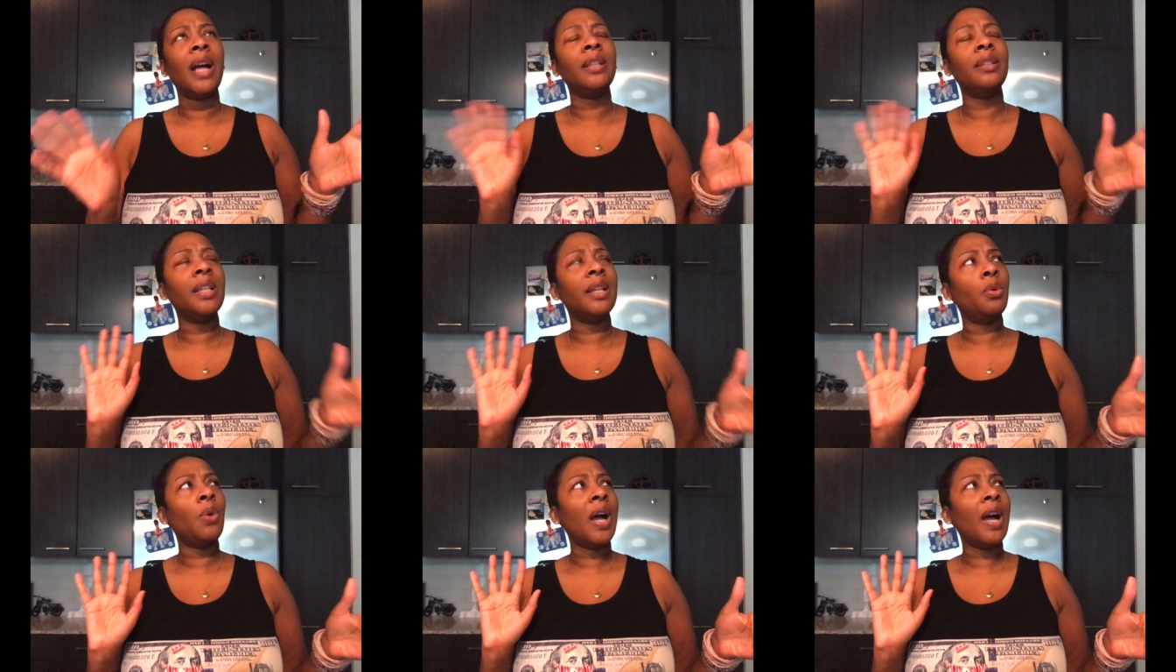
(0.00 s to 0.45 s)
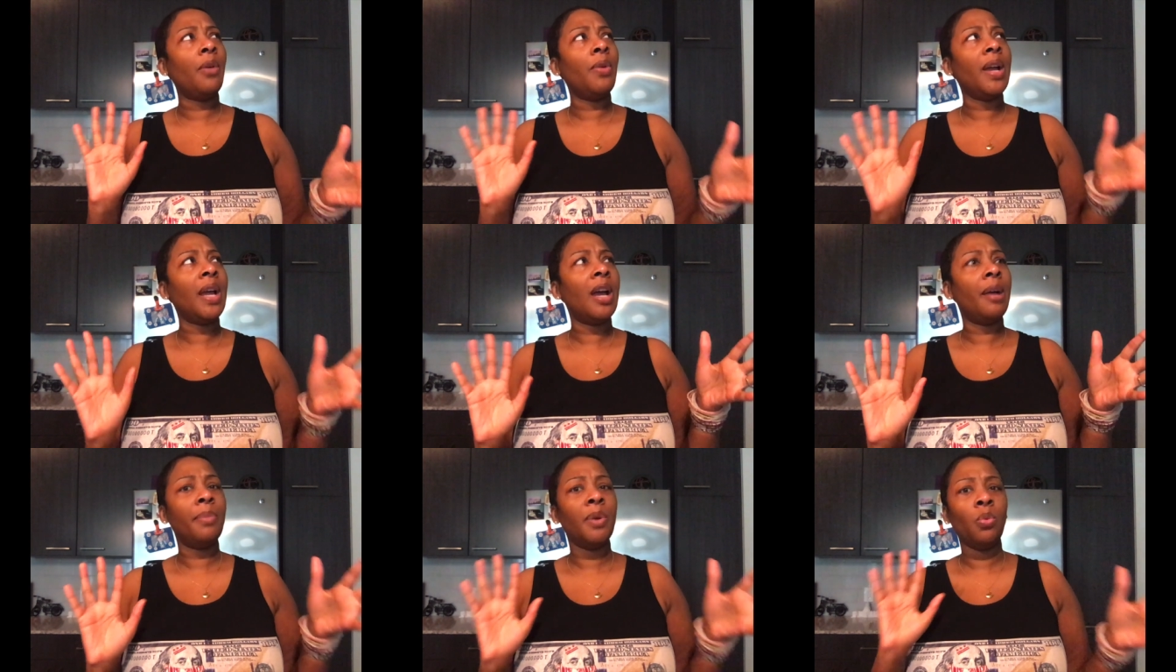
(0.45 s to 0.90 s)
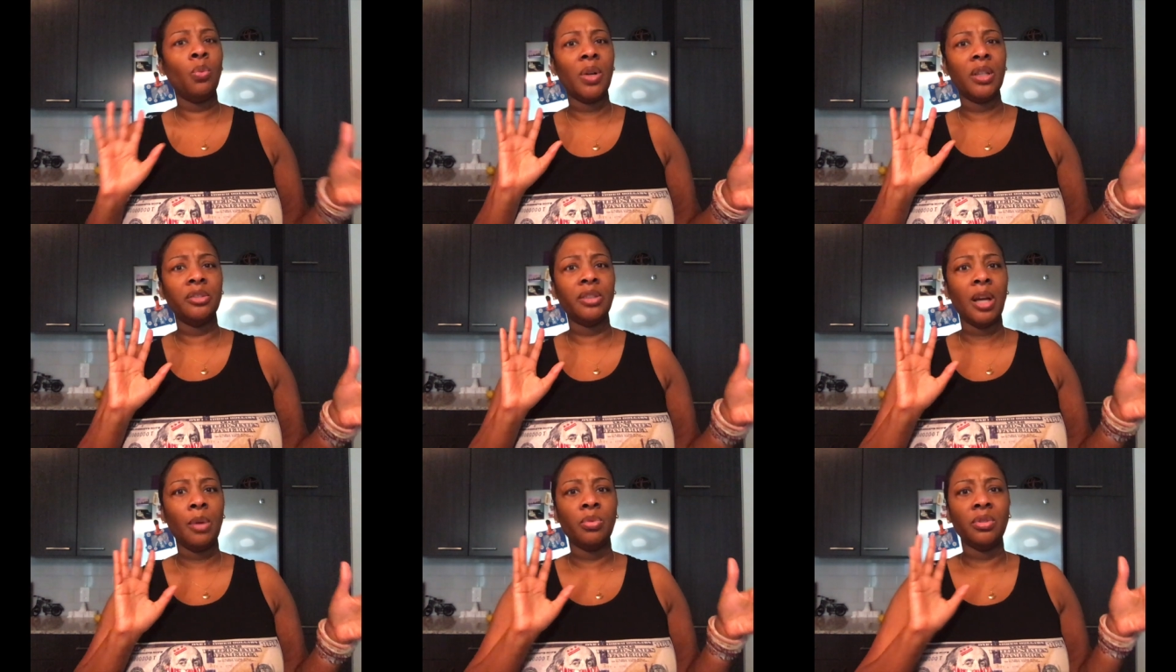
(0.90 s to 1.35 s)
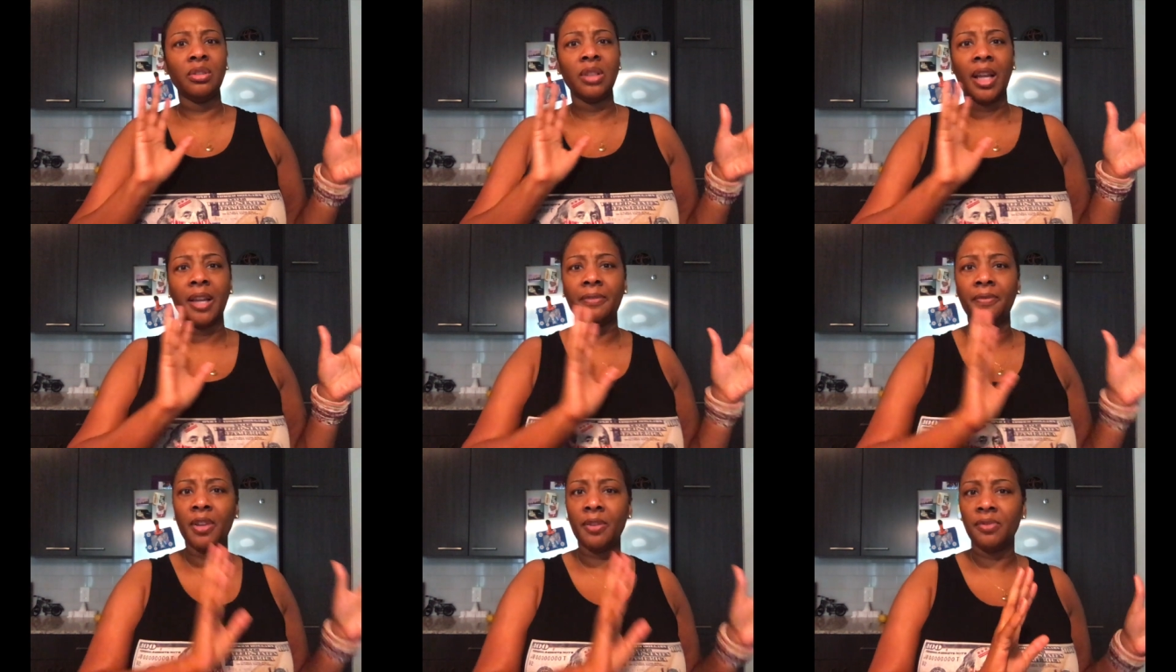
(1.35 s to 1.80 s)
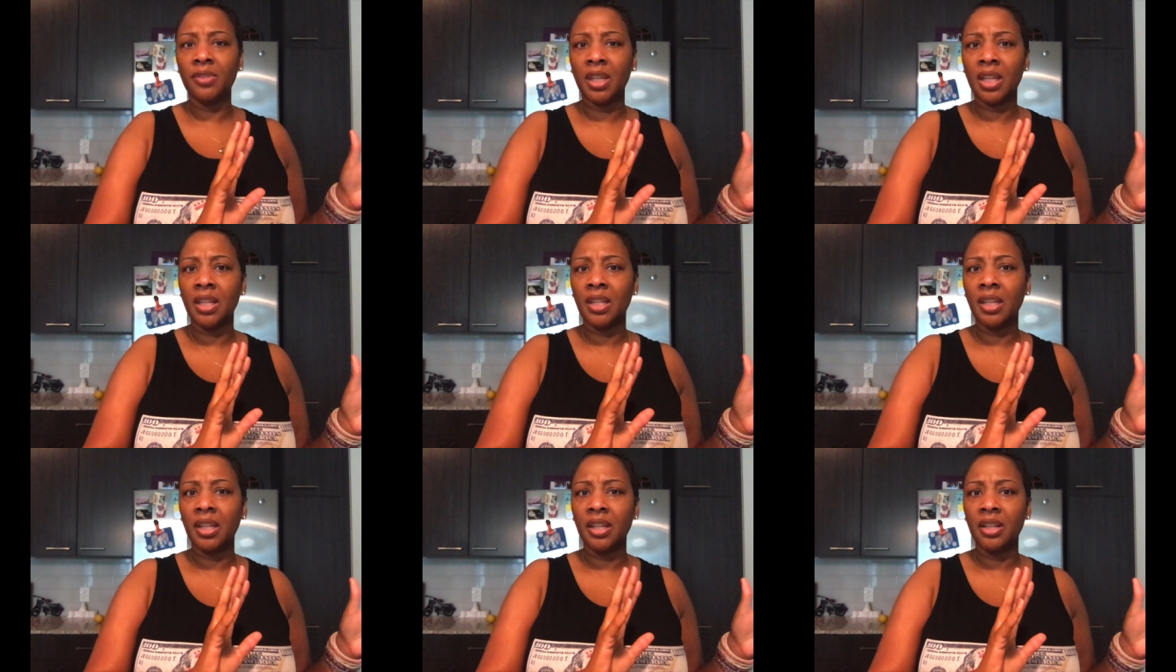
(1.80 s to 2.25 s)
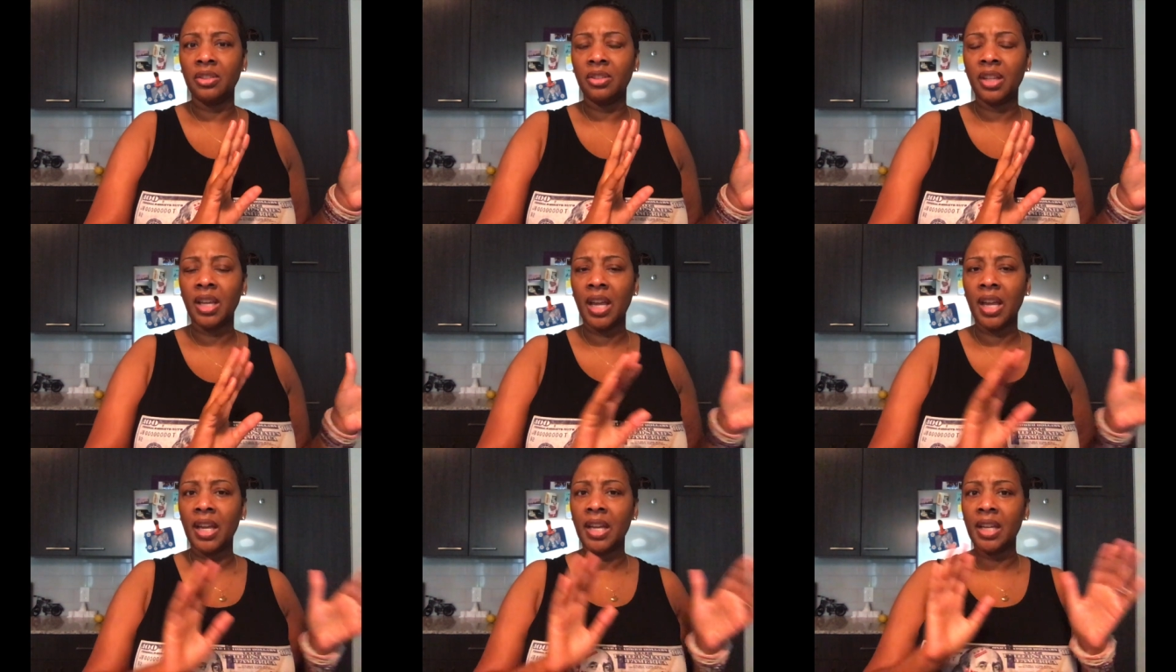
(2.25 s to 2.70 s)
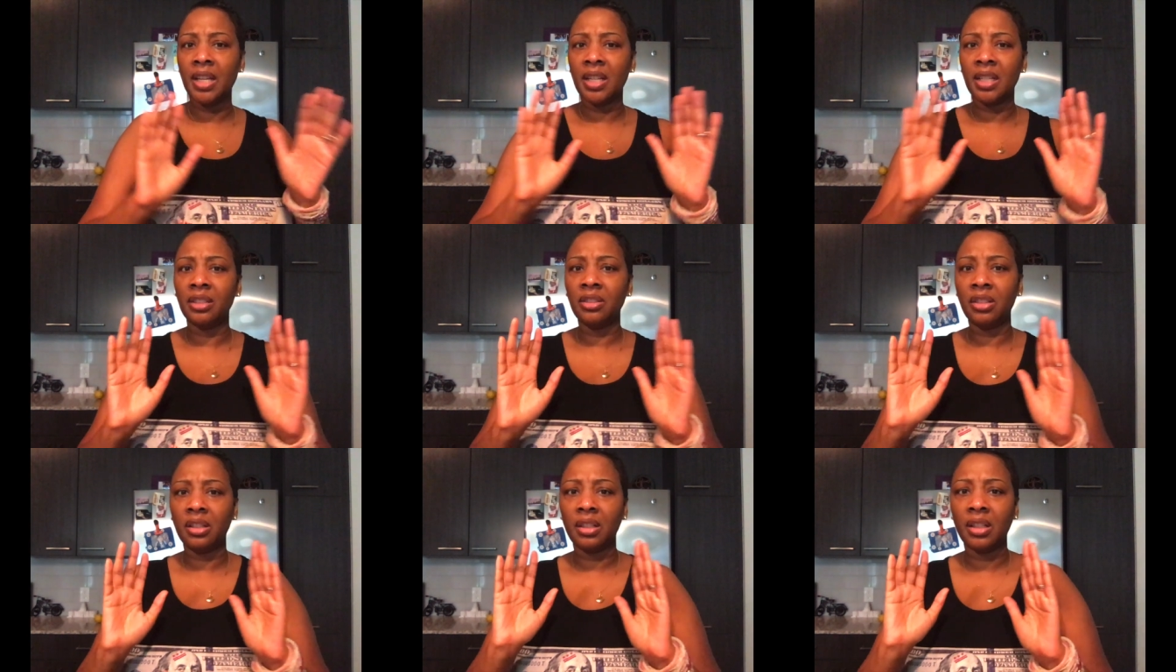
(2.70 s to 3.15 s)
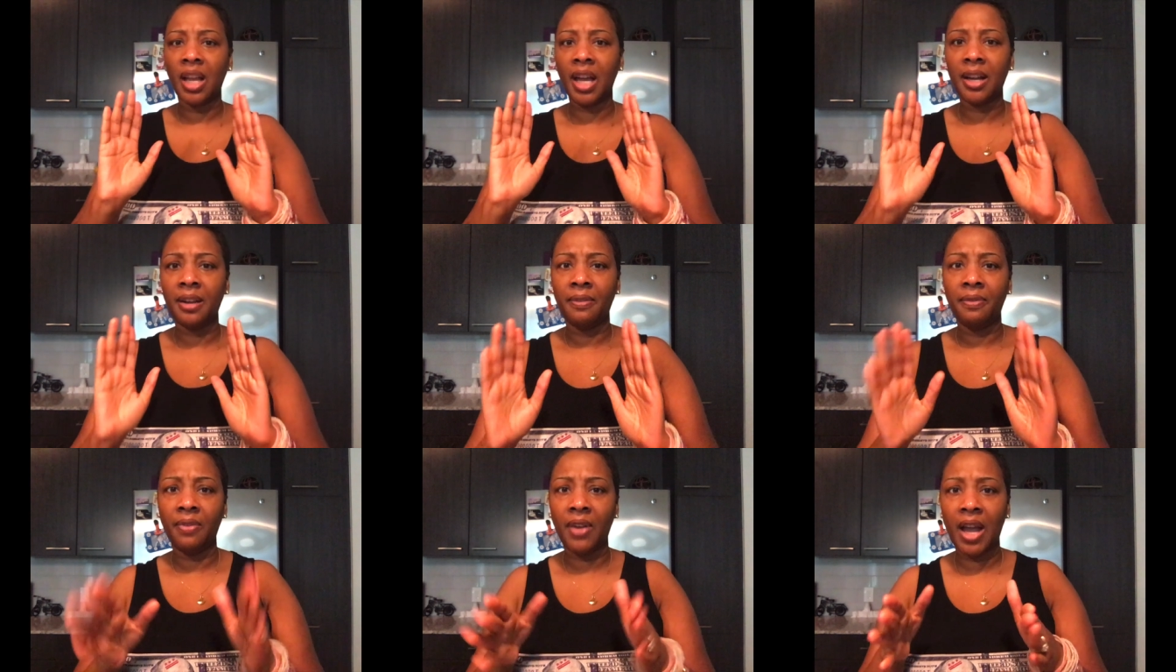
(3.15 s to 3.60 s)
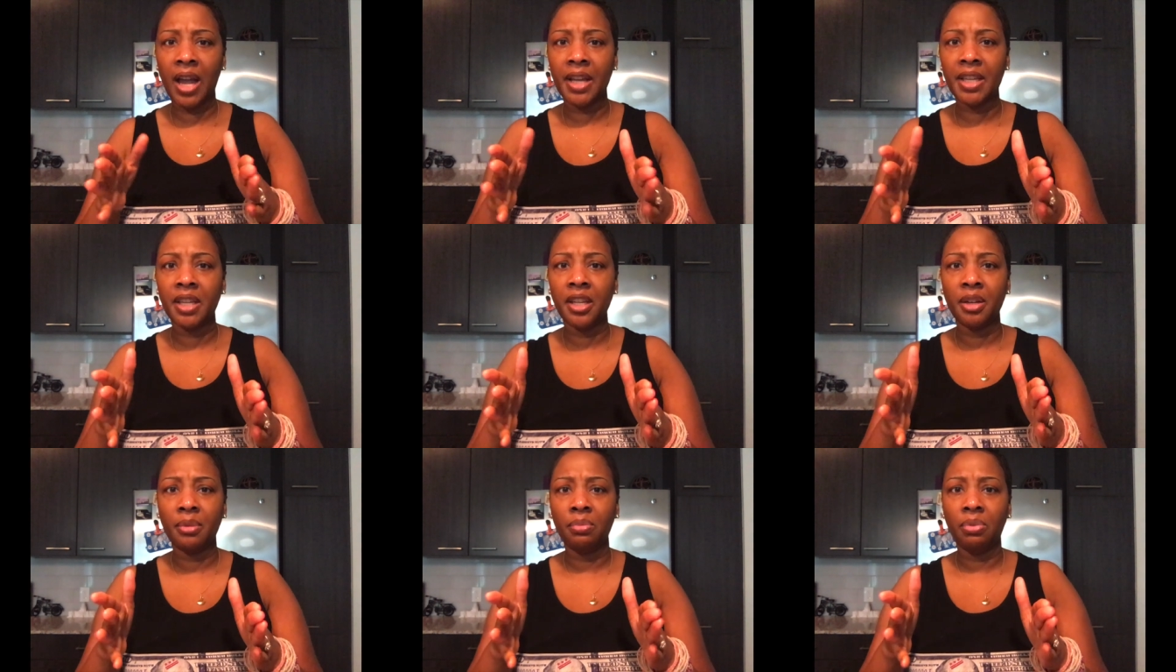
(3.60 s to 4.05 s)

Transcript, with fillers: I think how it happened was I was like 15 years gay and it took like a five year